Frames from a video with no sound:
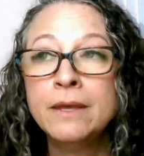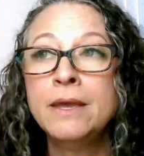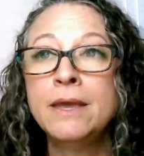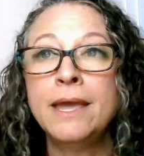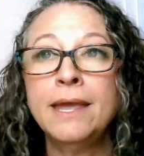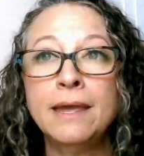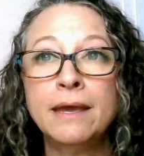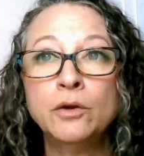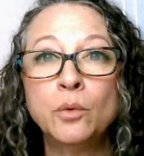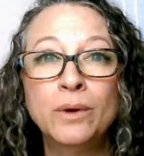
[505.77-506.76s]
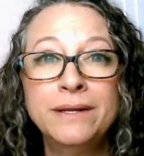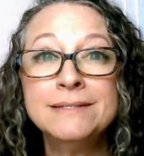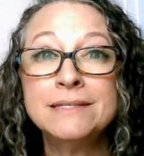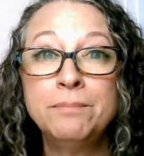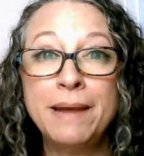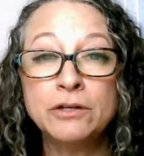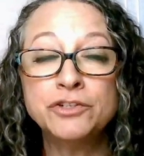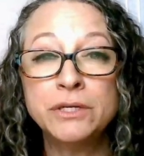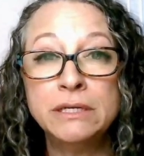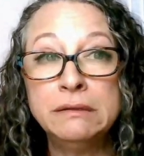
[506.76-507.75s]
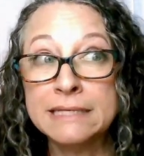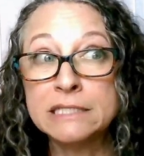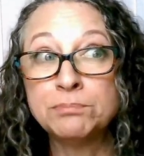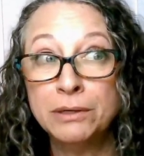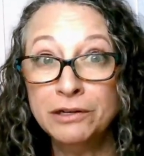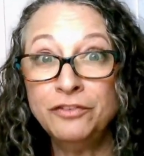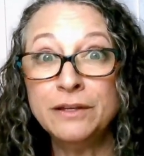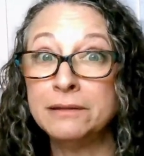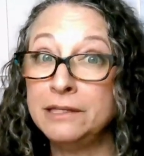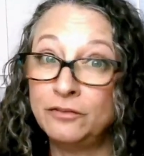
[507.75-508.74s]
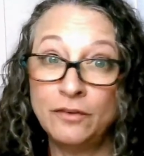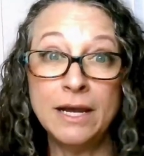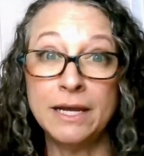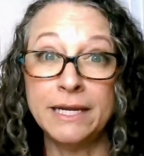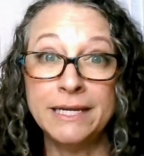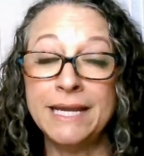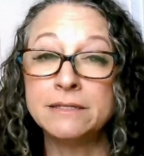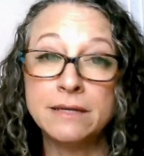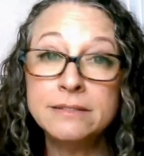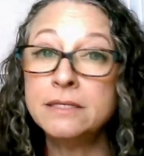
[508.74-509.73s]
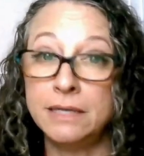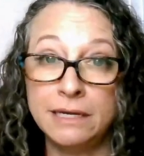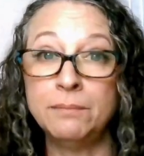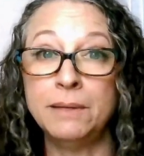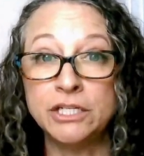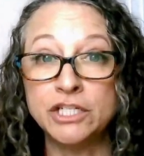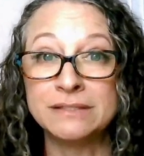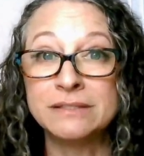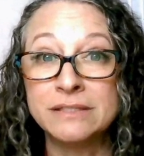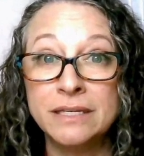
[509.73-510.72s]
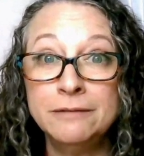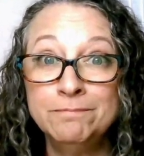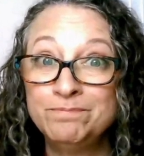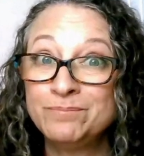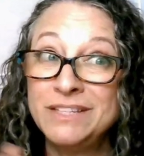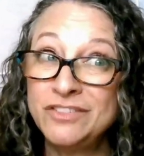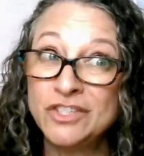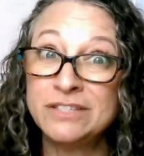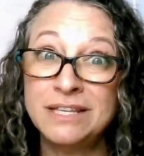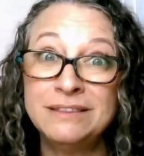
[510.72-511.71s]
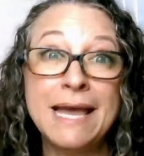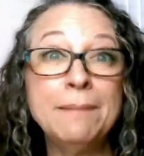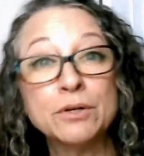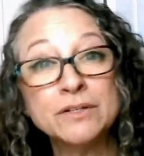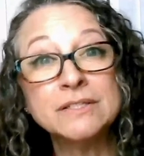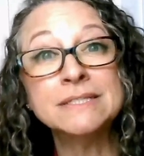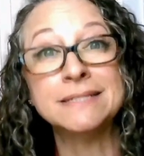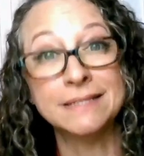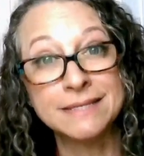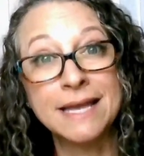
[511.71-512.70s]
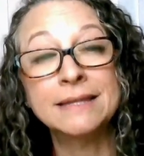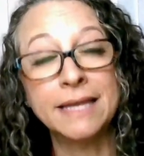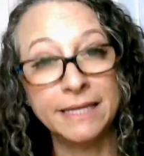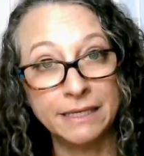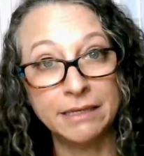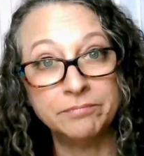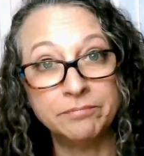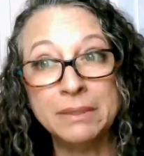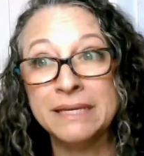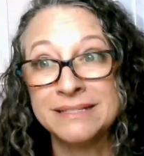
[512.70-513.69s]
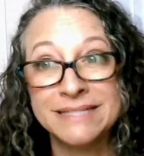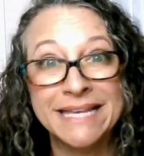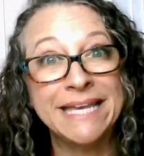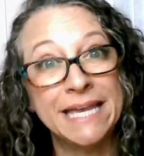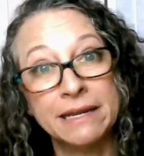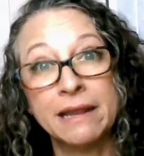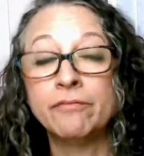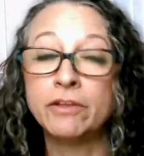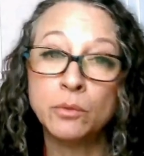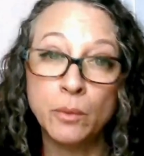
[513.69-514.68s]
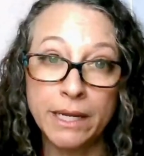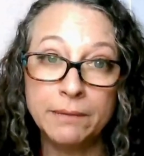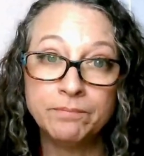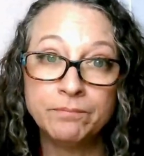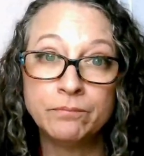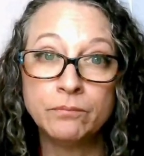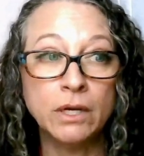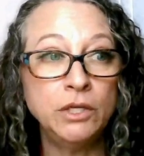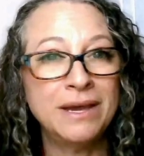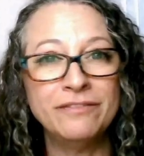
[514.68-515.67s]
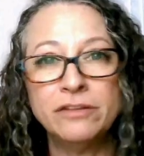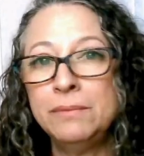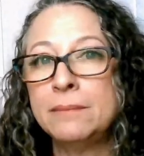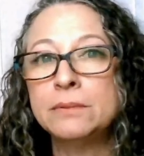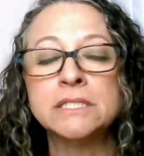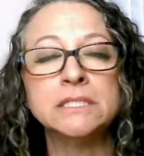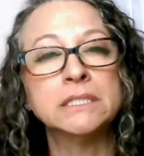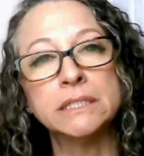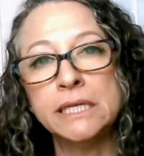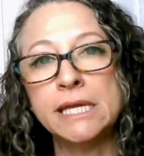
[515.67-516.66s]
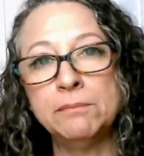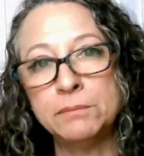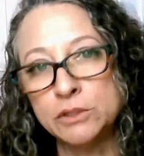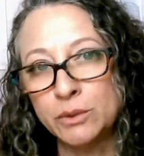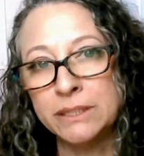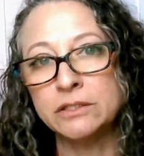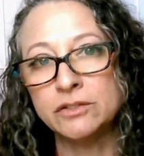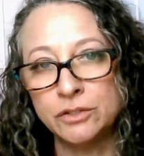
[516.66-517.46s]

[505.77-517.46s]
and what is a boundary that's perfectly fine and doesn't need to be adjusted. It's just that that person does not like it because they can't have their way, right? You have to be able to delineate between the two.